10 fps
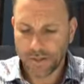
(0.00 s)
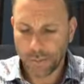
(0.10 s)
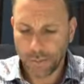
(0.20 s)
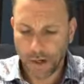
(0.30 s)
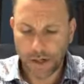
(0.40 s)

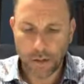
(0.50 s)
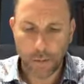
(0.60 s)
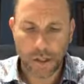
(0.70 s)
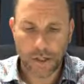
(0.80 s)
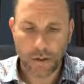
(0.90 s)
Tomorrow,
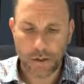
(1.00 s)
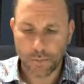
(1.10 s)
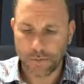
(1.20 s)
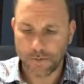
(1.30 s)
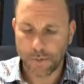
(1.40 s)
we're going to go a
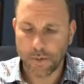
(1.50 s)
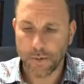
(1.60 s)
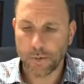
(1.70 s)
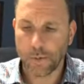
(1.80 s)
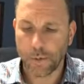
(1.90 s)
little bit
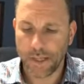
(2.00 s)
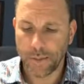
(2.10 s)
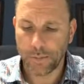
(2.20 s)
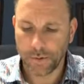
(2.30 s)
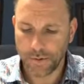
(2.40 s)
further through
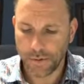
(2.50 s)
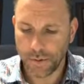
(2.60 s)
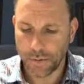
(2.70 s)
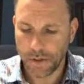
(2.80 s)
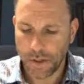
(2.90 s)
Hebrews
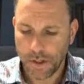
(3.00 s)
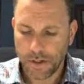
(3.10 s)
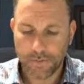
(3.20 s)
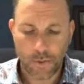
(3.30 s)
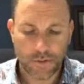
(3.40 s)
2,
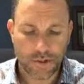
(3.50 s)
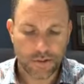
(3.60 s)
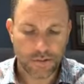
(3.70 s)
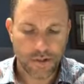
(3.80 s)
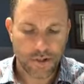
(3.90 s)

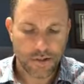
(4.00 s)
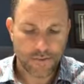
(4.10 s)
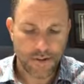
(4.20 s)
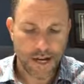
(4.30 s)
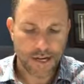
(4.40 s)
verses
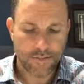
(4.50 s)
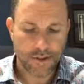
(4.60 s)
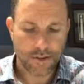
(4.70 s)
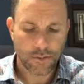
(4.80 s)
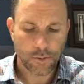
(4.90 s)
5
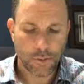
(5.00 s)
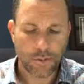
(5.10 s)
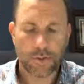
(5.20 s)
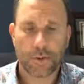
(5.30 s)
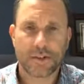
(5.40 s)
through
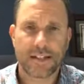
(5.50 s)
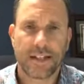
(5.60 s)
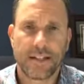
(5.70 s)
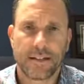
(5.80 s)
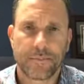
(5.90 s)

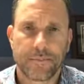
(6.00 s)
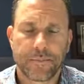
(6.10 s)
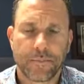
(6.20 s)
13.